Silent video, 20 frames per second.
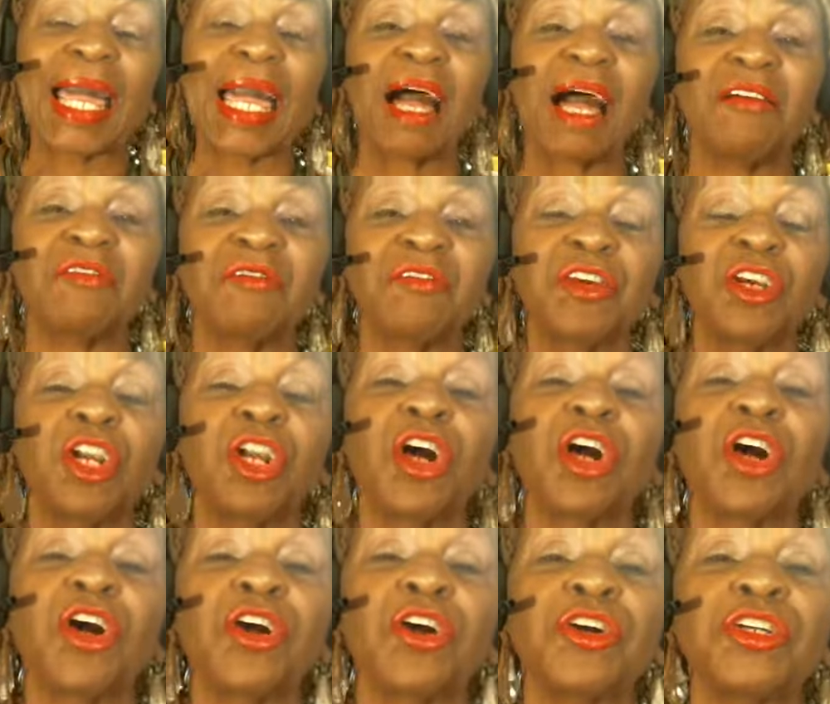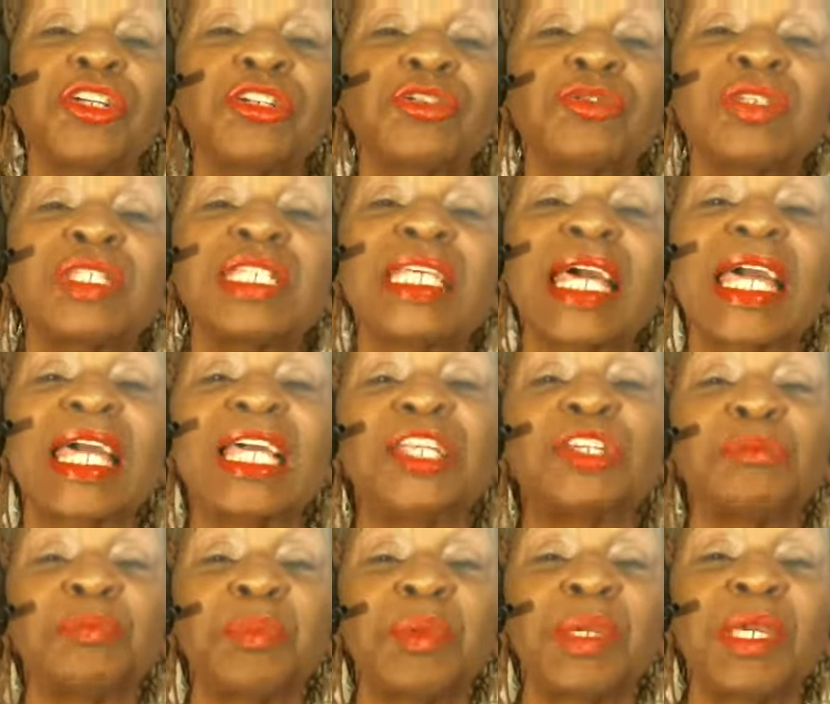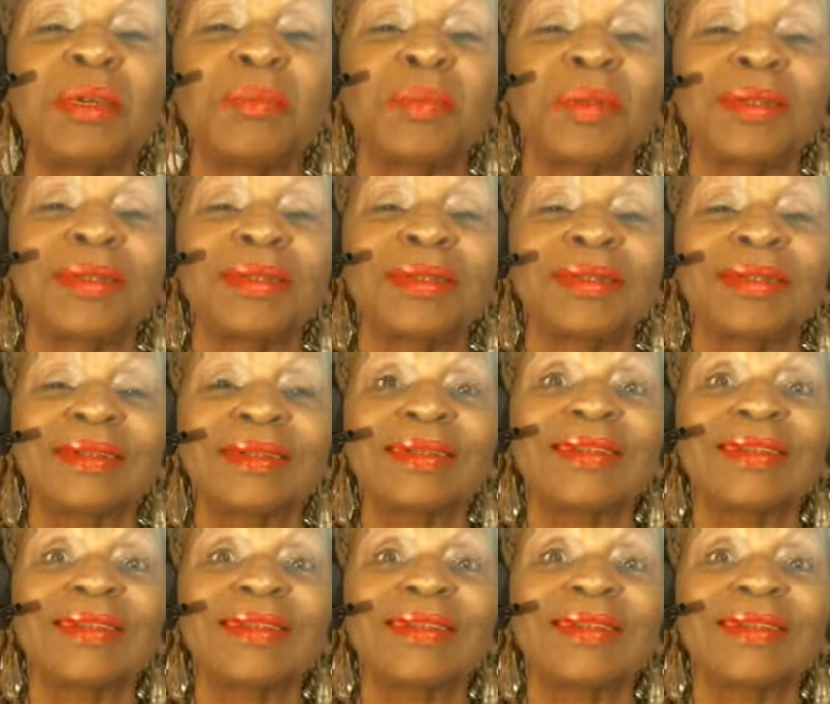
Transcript: have learned to say to people,